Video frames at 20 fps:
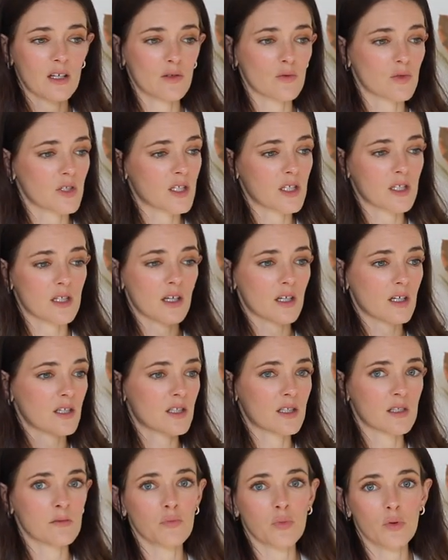It was just like a
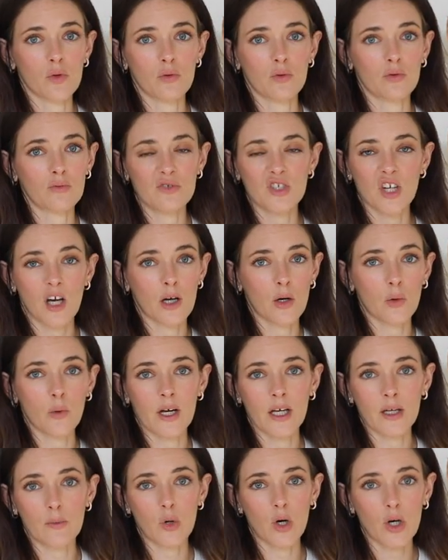simple chuck
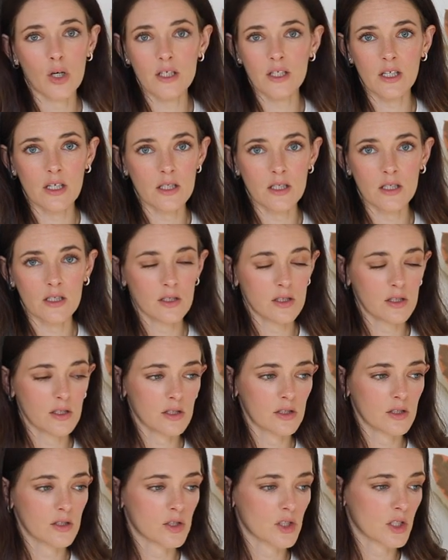away box as
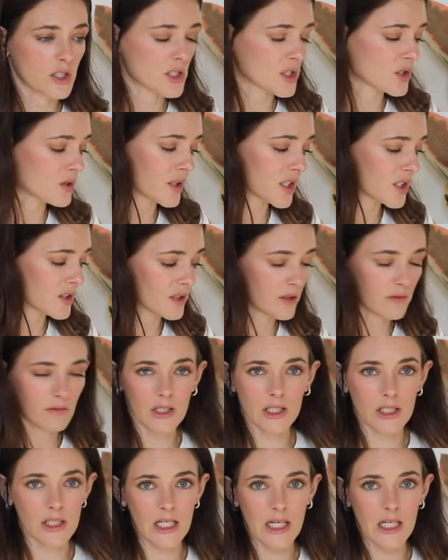you usually do. I don't
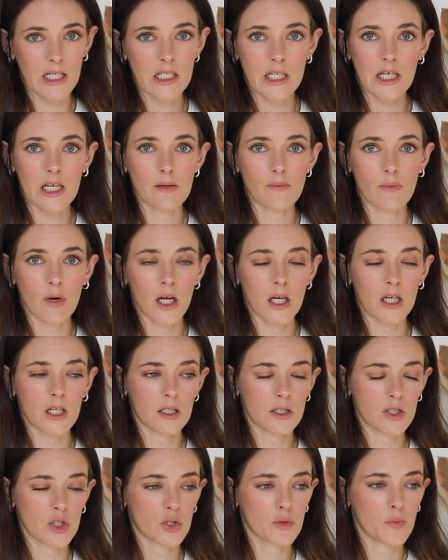really tend to keep
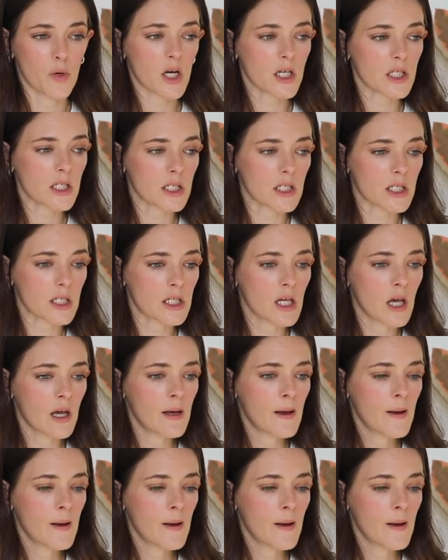my shoe boxes.